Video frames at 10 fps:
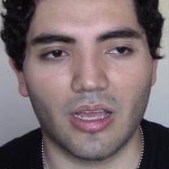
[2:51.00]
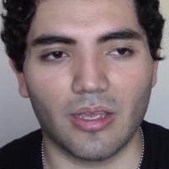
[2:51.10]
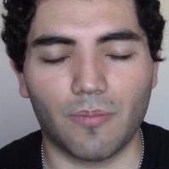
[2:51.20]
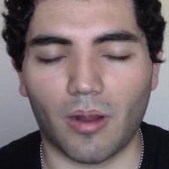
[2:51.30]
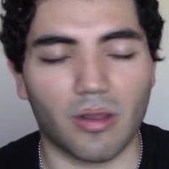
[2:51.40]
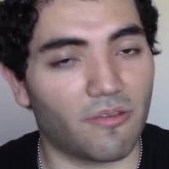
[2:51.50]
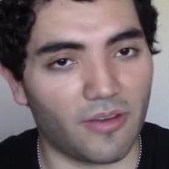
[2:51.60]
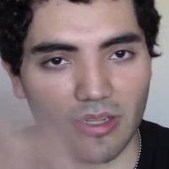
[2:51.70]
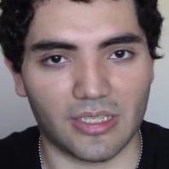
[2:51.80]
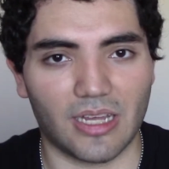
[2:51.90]
He probably
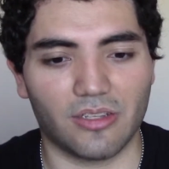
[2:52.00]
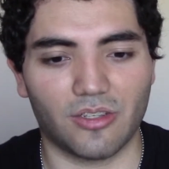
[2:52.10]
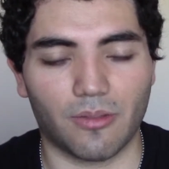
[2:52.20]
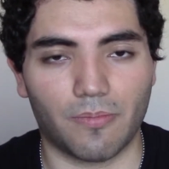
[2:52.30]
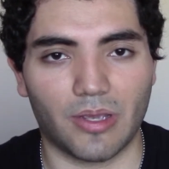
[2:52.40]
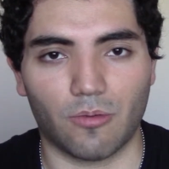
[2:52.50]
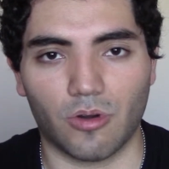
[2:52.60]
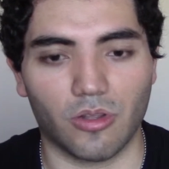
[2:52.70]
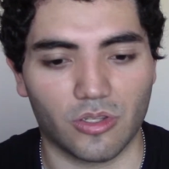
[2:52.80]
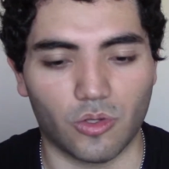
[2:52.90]
fell down into the pit where
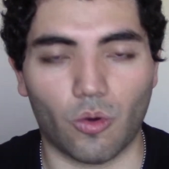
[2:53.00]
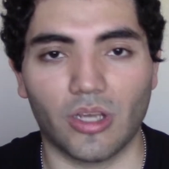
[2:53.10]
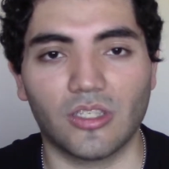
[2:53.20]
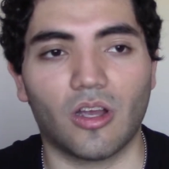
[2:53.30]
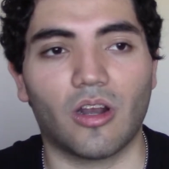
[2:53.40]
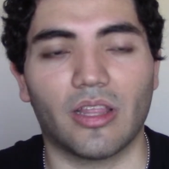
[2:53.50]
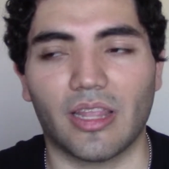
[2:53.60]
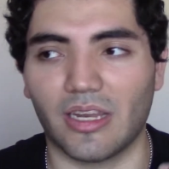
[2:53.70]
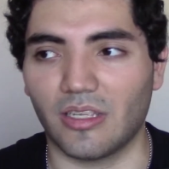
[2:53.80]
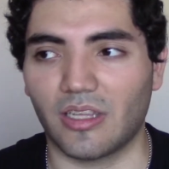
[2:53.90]
all the toys are. And
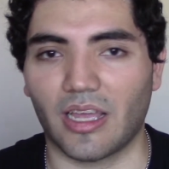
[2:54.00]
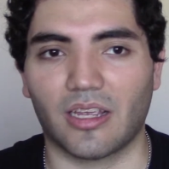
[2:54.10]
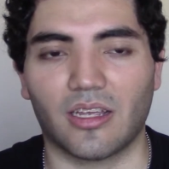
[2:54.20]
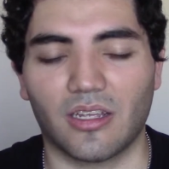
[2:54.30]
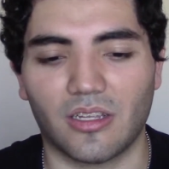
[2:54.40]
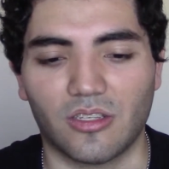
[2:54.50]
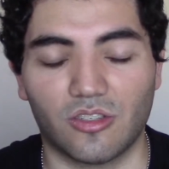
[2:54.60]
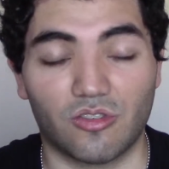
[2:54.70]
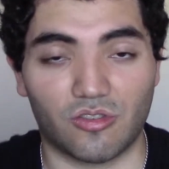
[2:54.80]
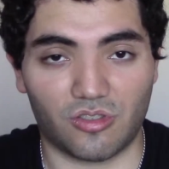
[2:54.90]
then he's like,
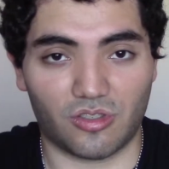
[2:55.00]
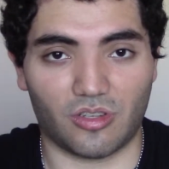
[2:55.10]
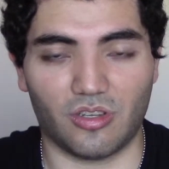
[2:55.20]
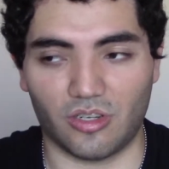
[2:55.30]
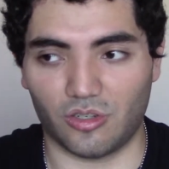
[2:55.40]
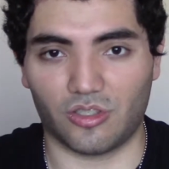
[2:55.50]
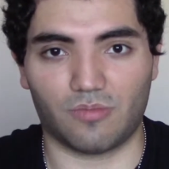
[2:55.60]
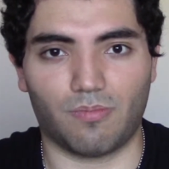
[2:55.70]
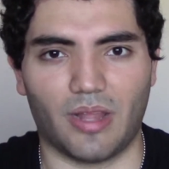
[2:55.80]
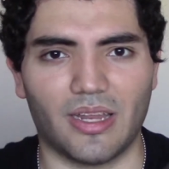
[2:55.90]
you know,
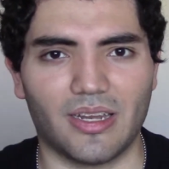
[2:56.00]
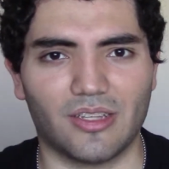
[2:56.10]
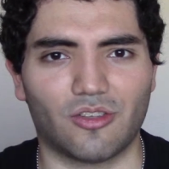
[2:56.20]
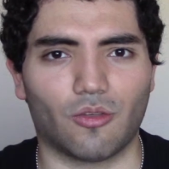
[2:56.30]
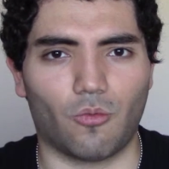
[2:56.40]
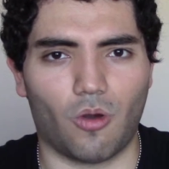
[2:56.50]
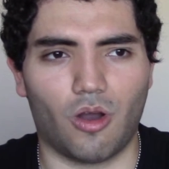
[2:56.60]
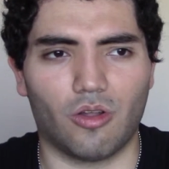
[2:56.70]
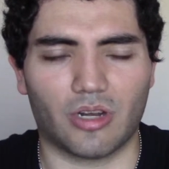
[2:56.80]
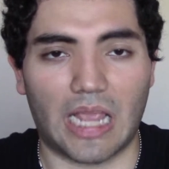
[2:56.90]
just blended into the
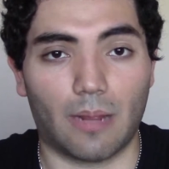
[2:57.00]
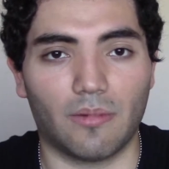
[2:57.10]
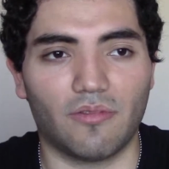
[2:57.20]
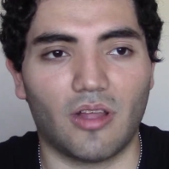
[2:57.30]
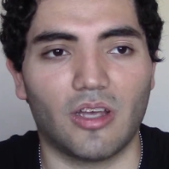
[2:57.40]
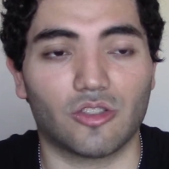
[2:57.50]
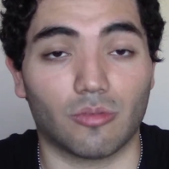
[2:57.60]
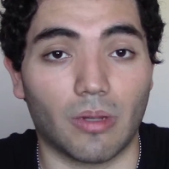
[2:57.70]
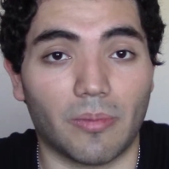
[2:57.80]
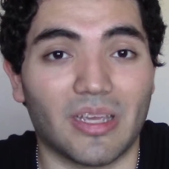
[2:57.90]
wall or camouflage. Or
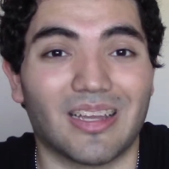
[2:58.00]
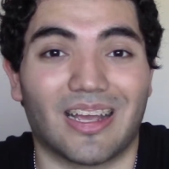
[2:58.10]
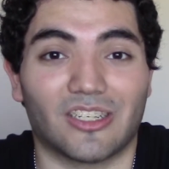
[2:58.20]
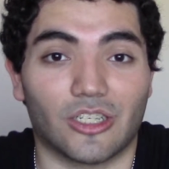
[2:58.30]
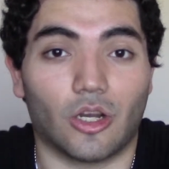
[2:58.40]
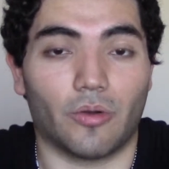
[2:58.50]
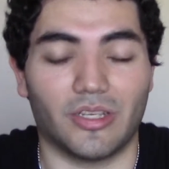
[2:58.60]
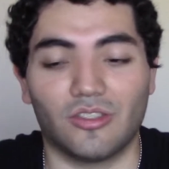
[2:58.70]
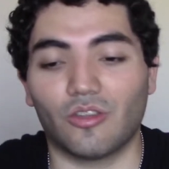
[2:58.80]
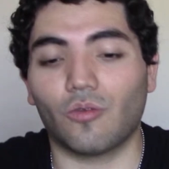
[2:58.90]
maybe he can actually go
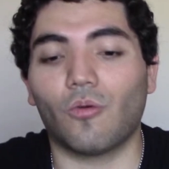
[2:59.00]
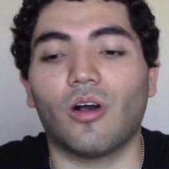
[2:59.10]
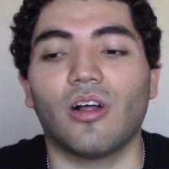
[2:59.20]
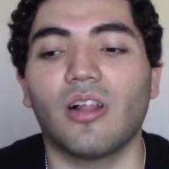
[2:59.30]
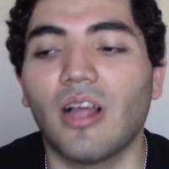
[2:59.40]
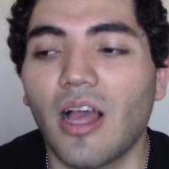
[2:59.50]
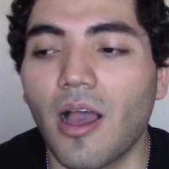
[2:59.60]
into the wall.